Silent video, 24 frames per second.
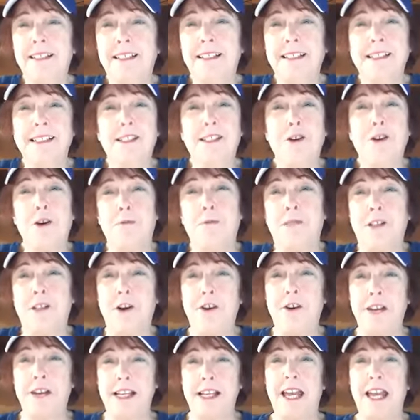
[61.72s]
So I'm
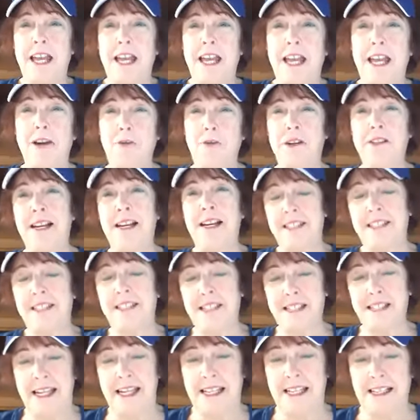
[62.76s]
sorry, I can't wear that
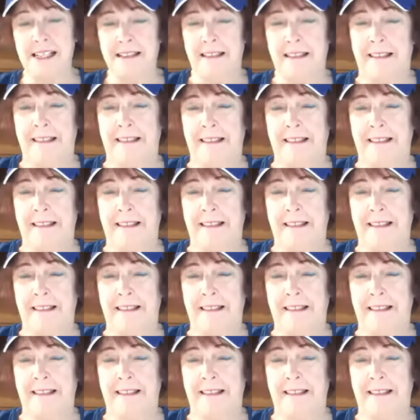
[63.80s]
today.